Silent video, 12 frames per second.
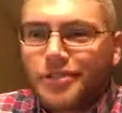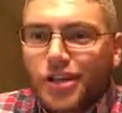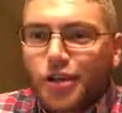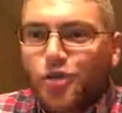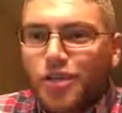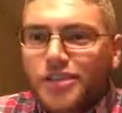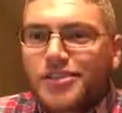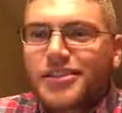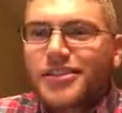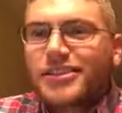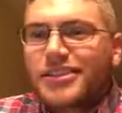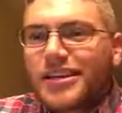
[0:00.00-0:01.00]

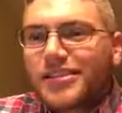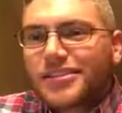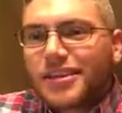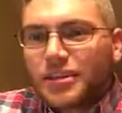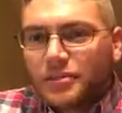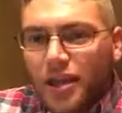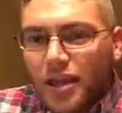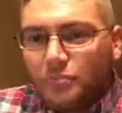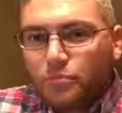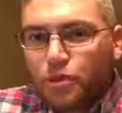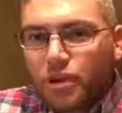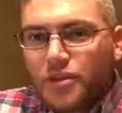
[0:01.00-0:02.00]
decreasing the disc
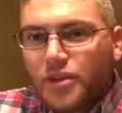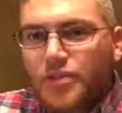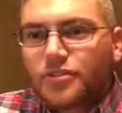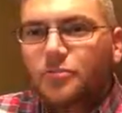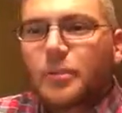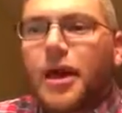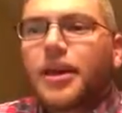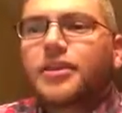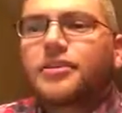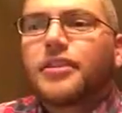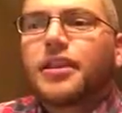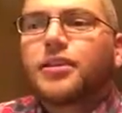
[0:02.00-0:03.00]
and putting the disc back
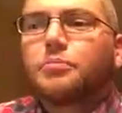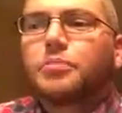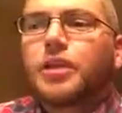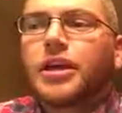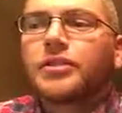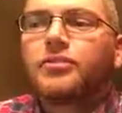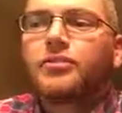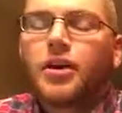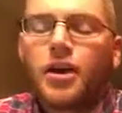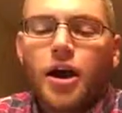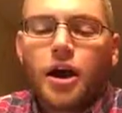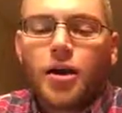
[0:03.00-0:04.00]
into place.
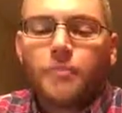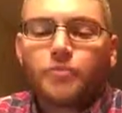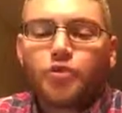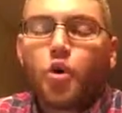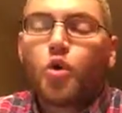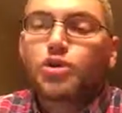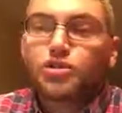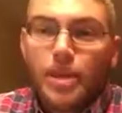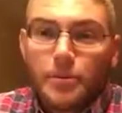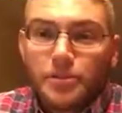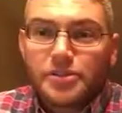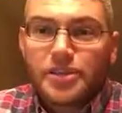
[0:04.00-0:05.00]
Core
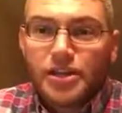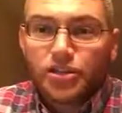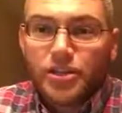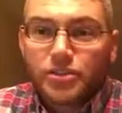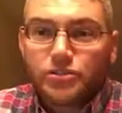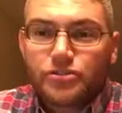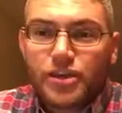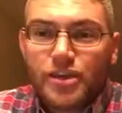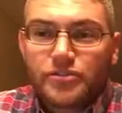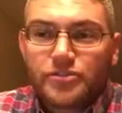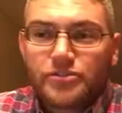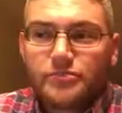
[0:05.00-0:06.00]
stabilization
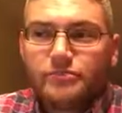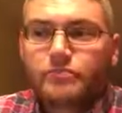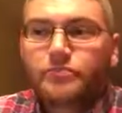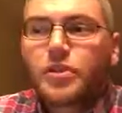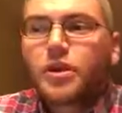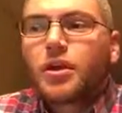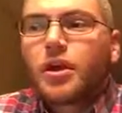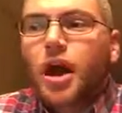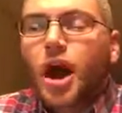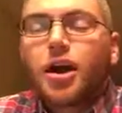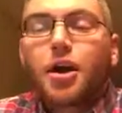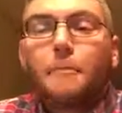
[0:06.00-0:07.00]
exercises,
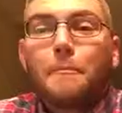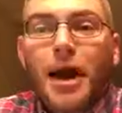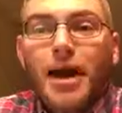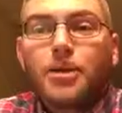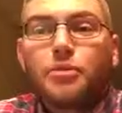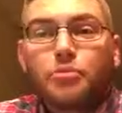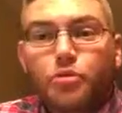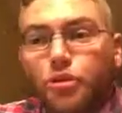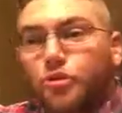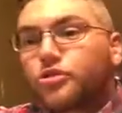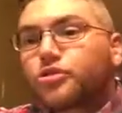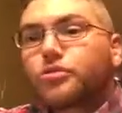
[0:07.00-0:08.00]
a combined
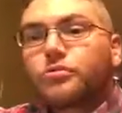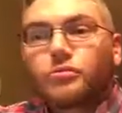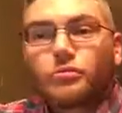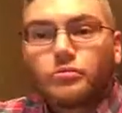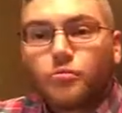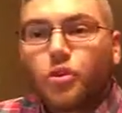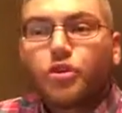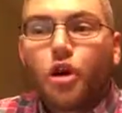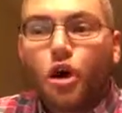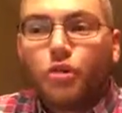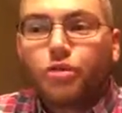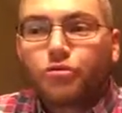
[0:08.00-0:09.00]
approach with
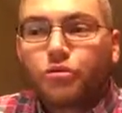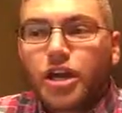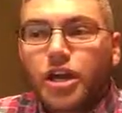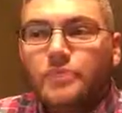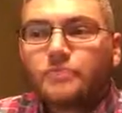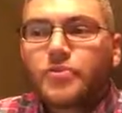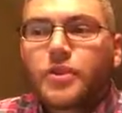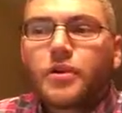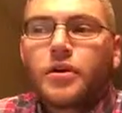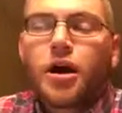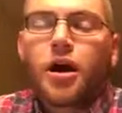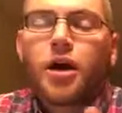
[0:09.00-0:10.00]
all three,
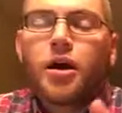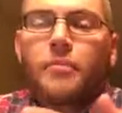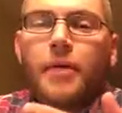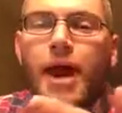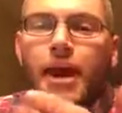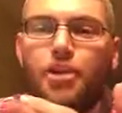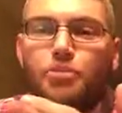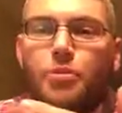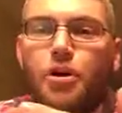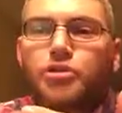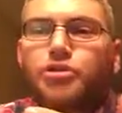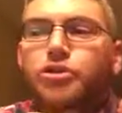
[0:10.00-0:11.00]

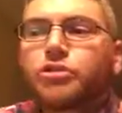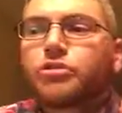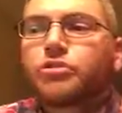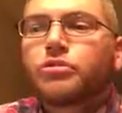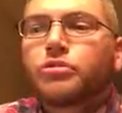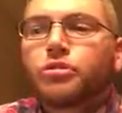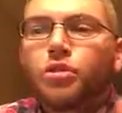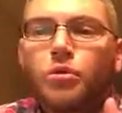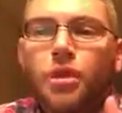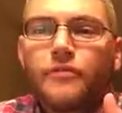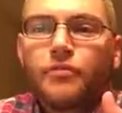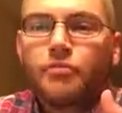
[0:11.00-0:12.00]
acupuncture,
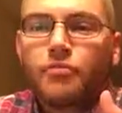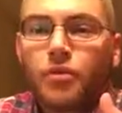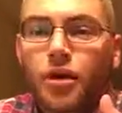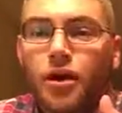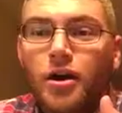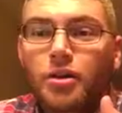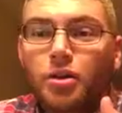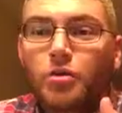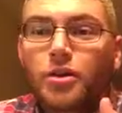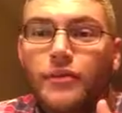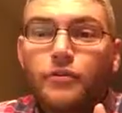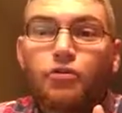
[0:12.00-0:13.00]

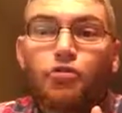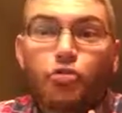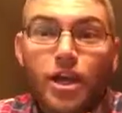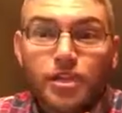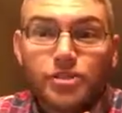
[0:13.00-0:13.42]
low-level